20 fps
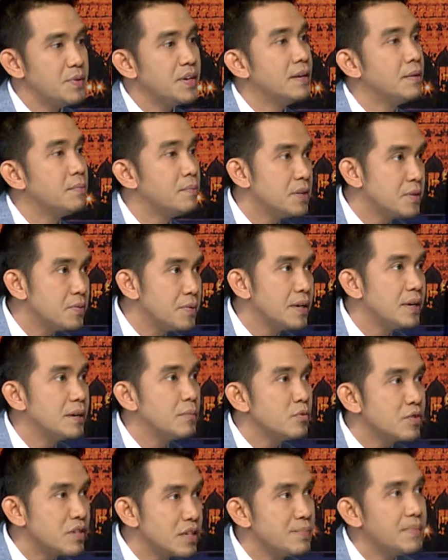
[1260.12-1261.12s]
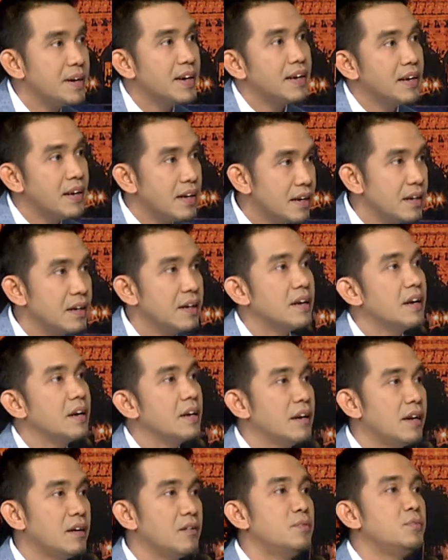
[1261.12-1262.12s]
between Muslim
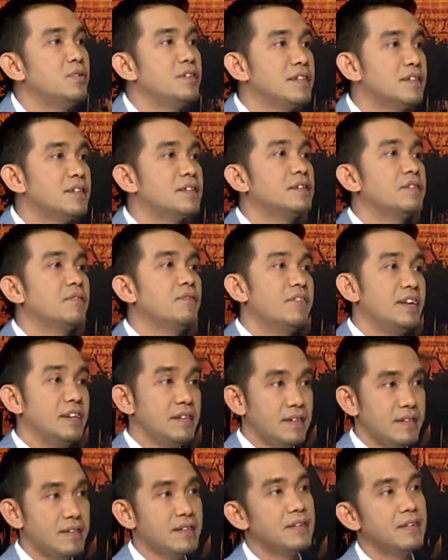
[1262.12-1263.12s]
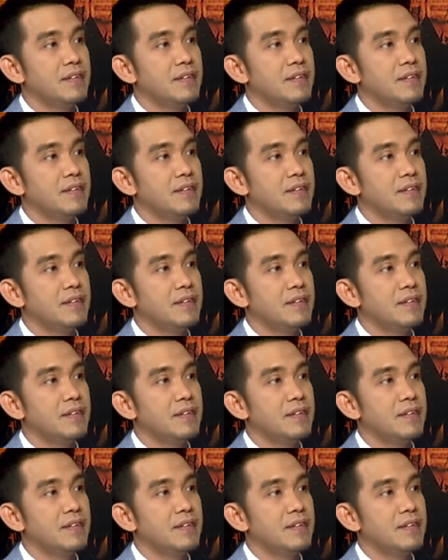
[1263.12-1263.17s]
and our Buddhist friends.